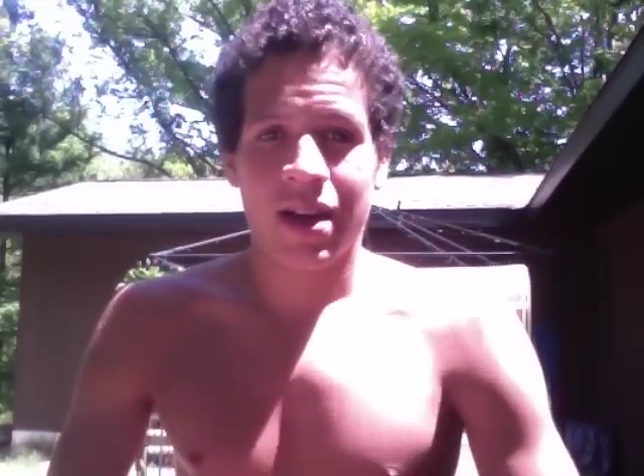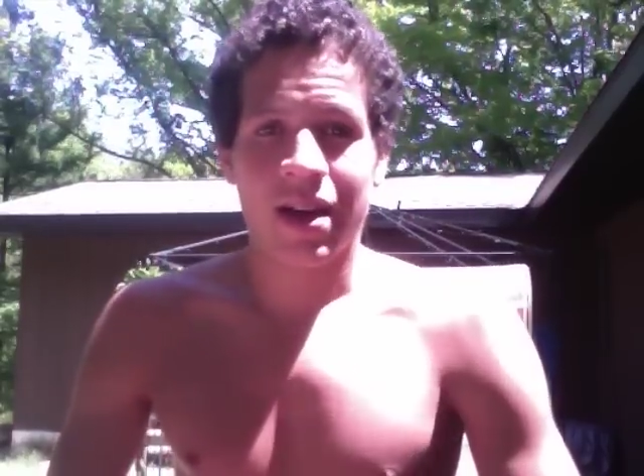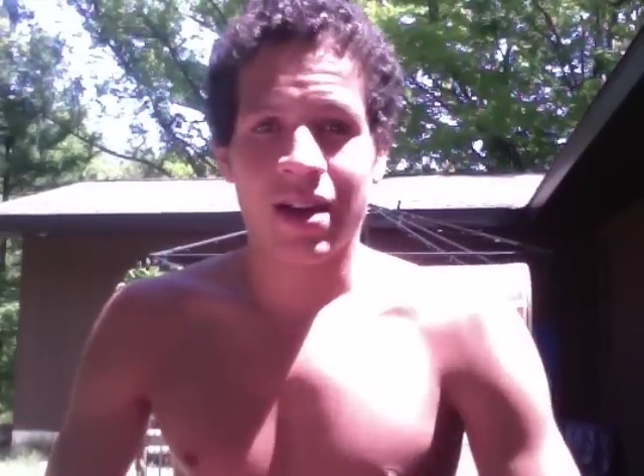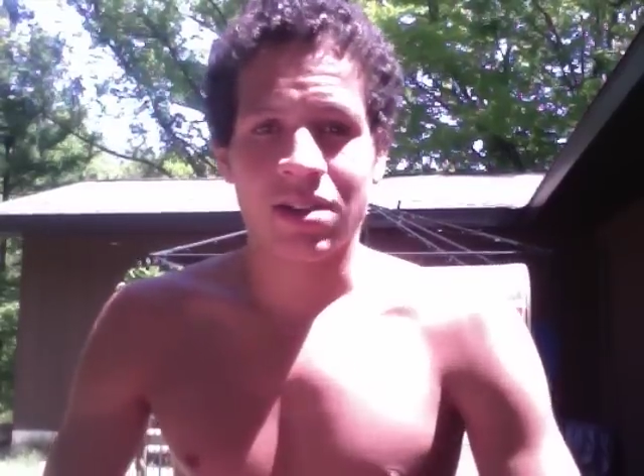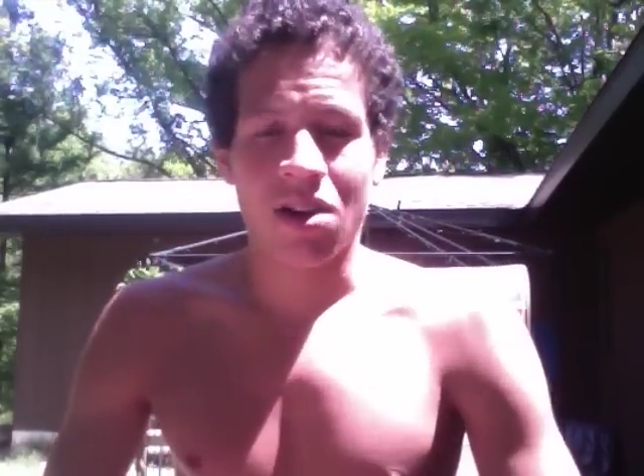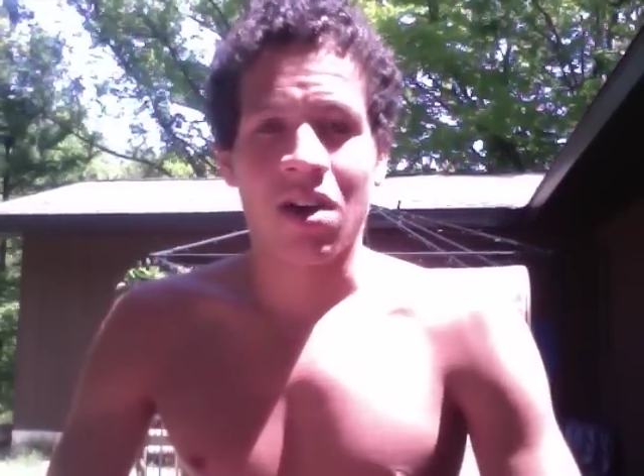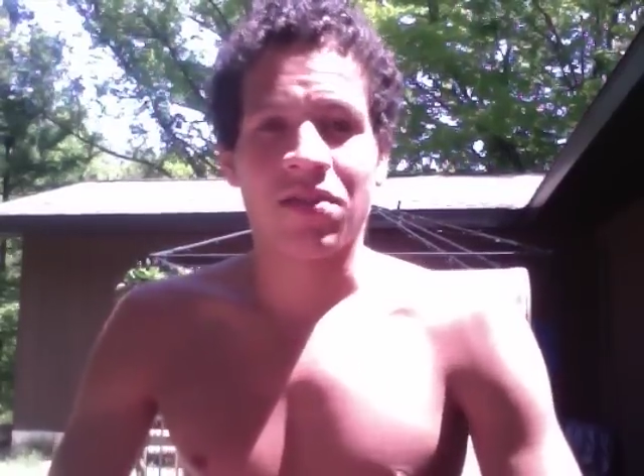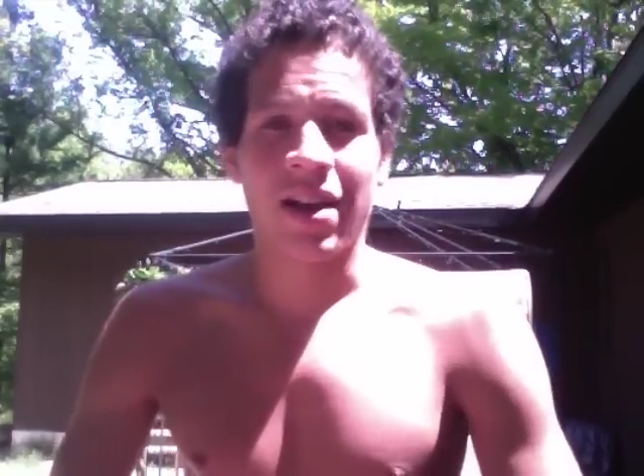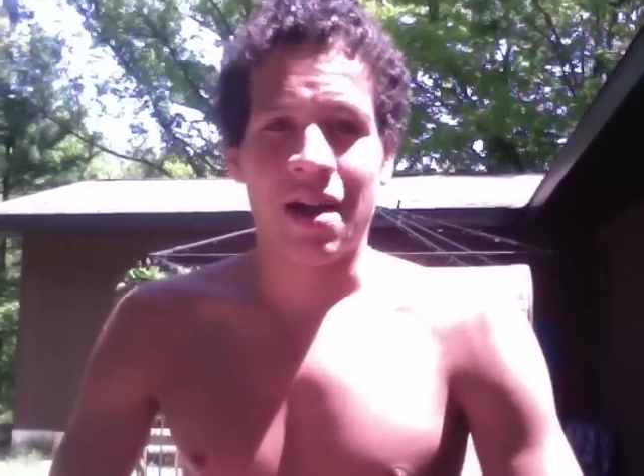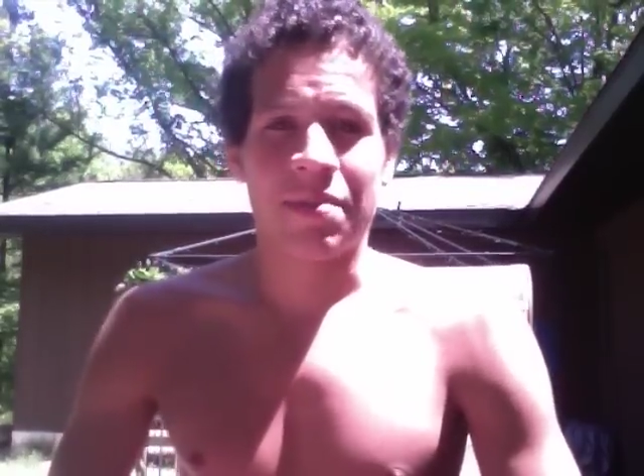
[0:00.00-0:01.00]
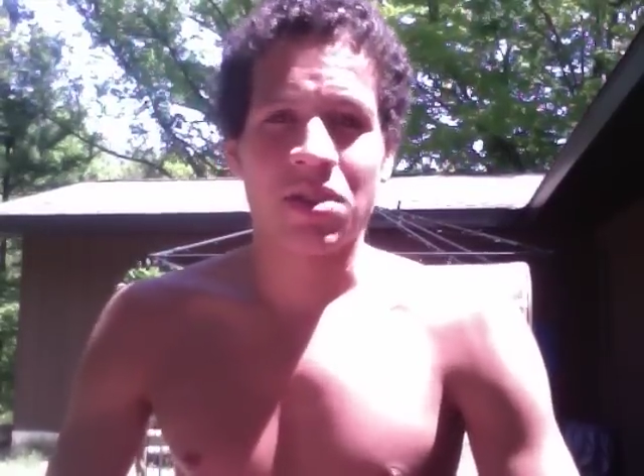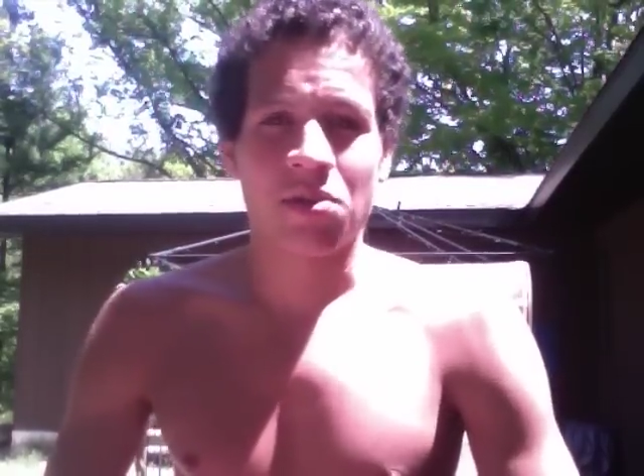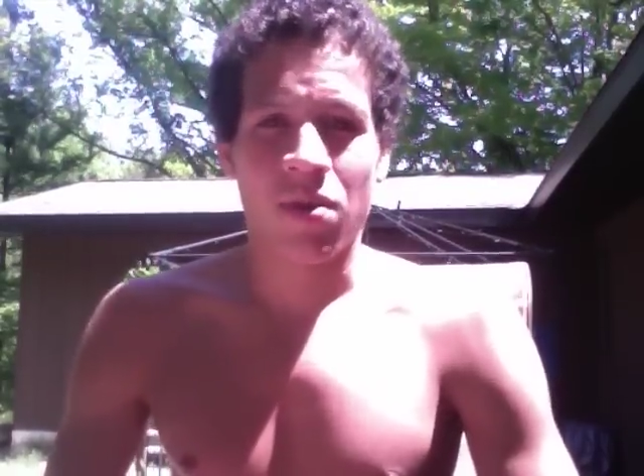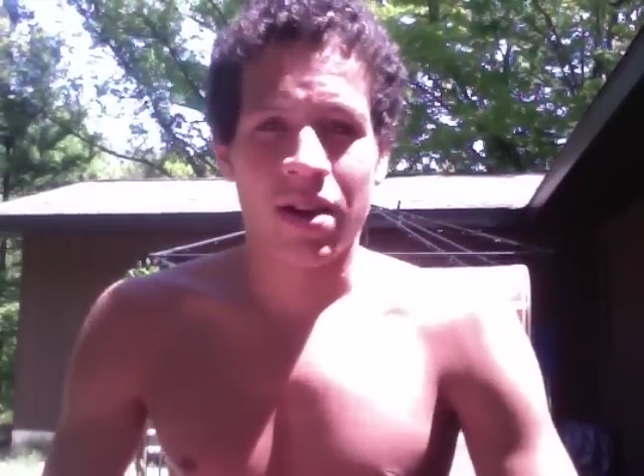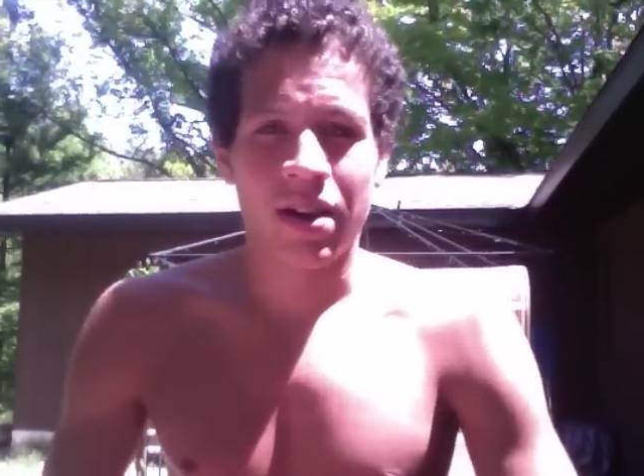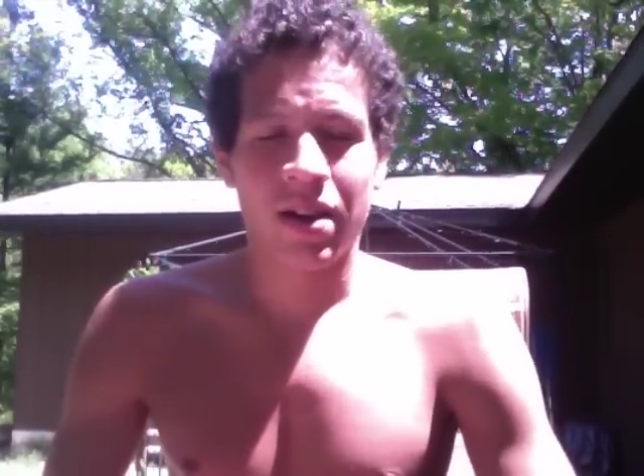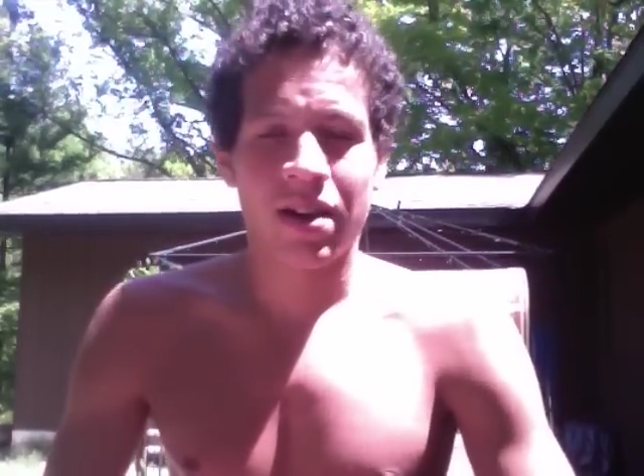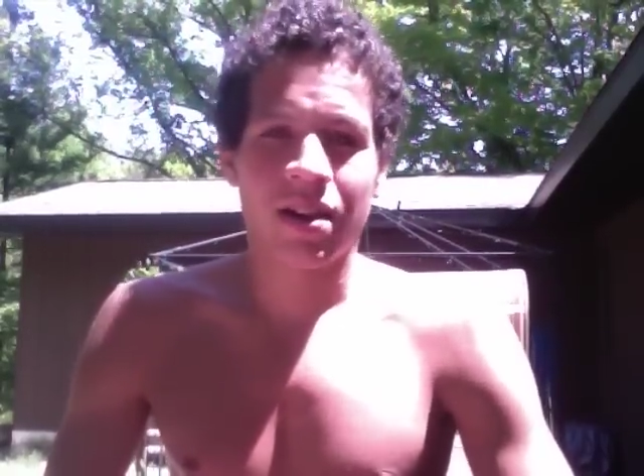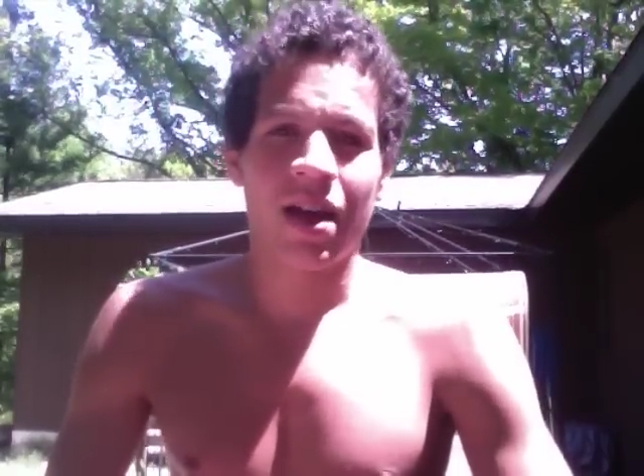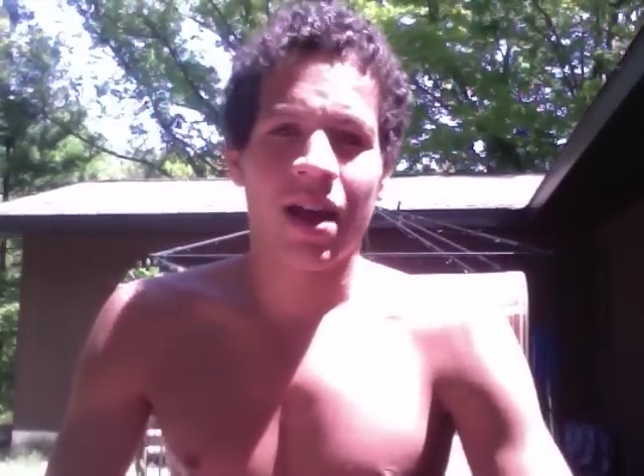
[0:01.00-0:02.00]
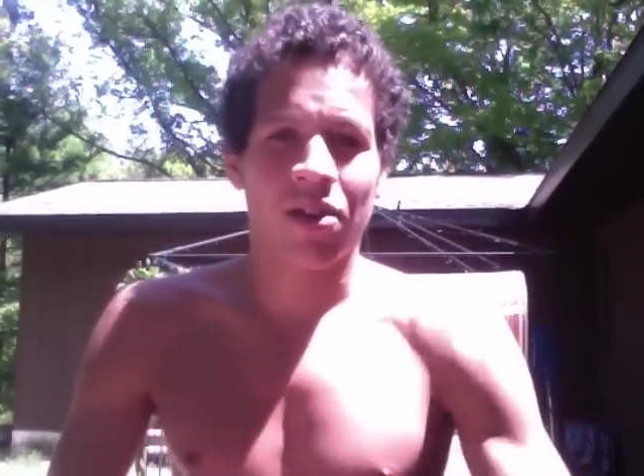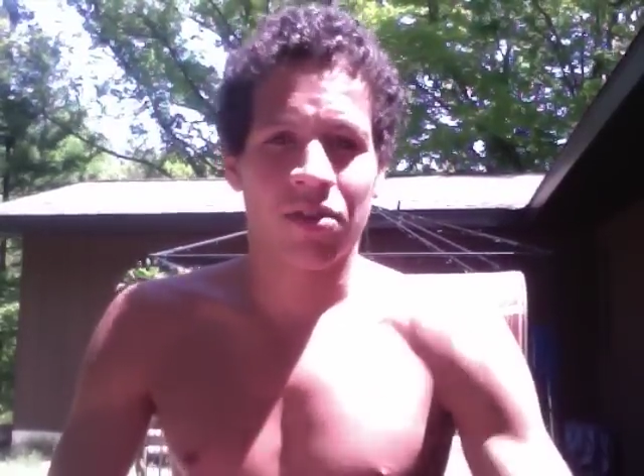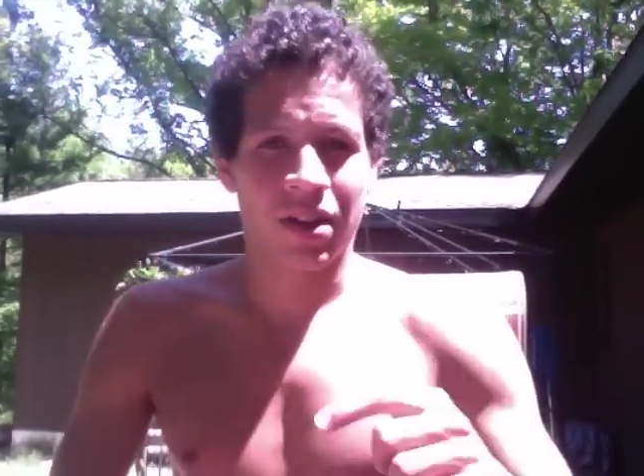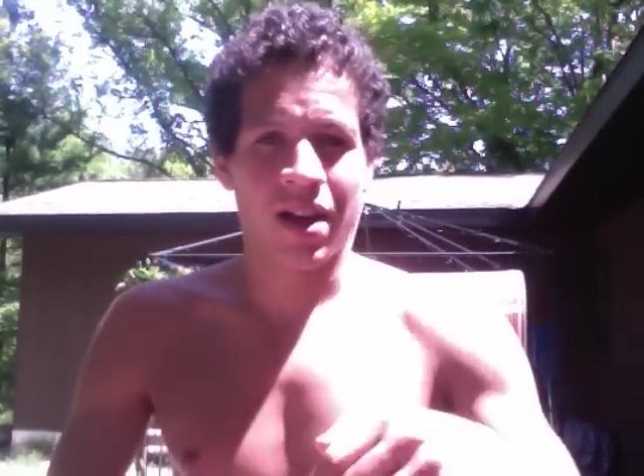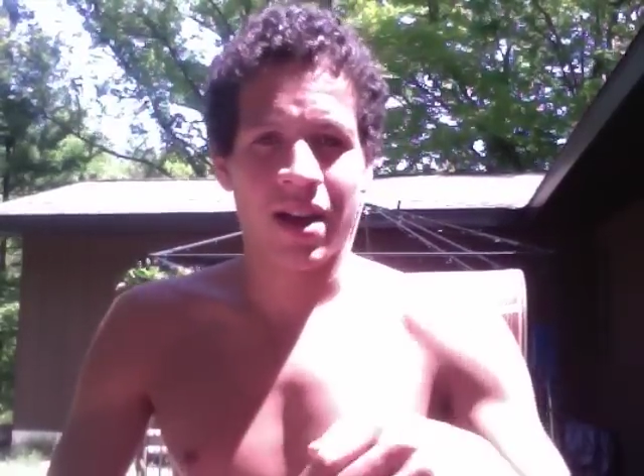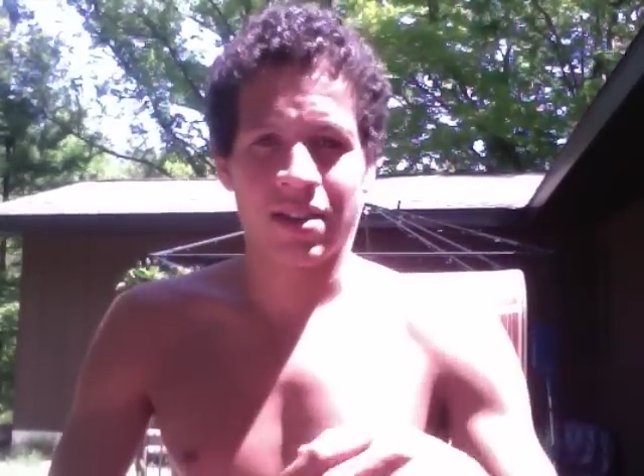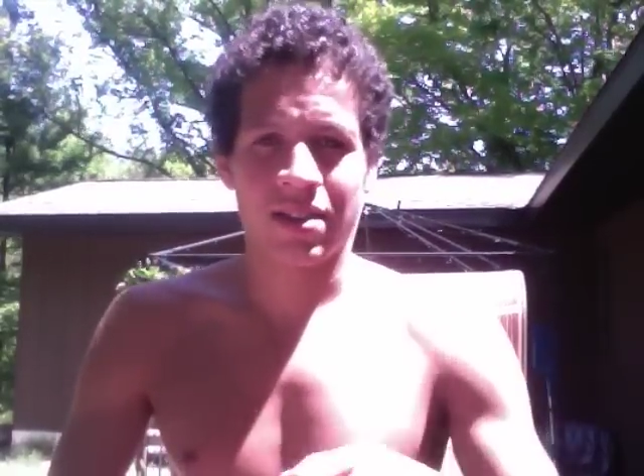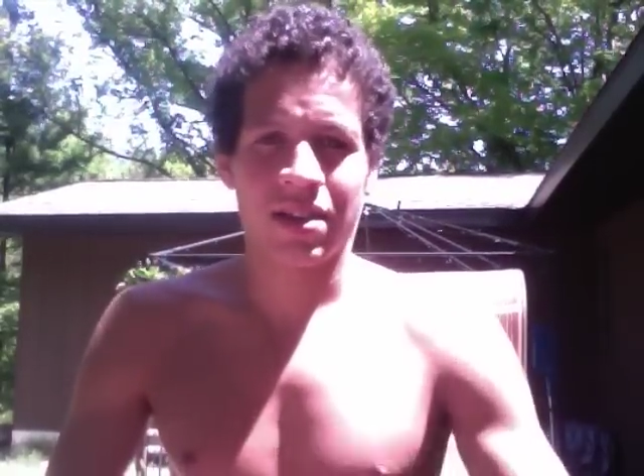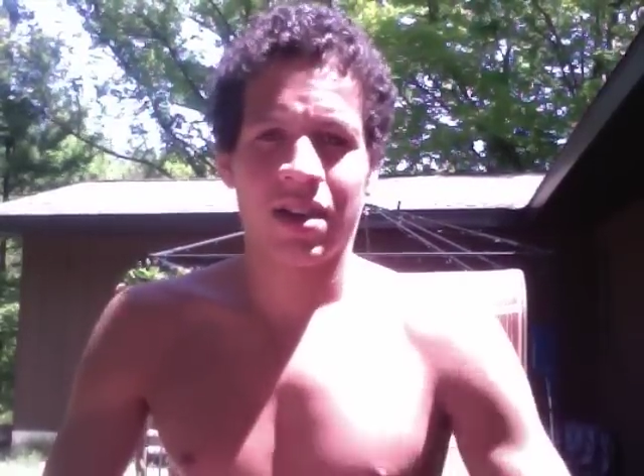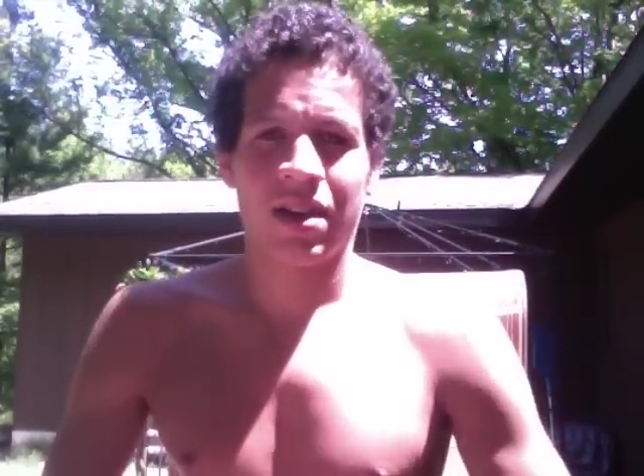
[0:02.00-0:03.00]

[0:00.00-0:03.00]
as often happens when health declines.